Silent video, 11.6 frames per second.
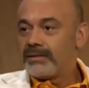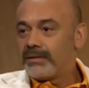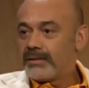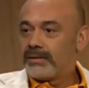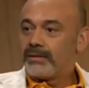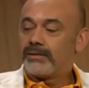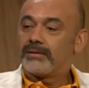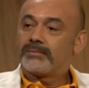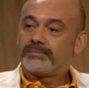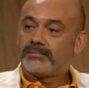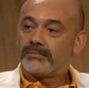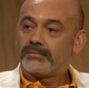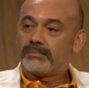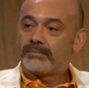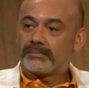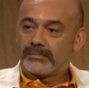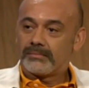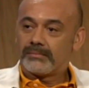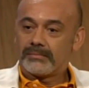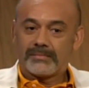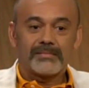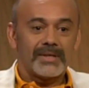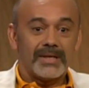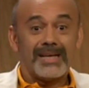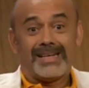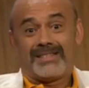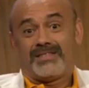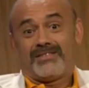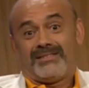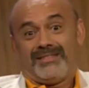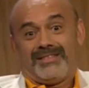That is a perfect explanation of why it's a,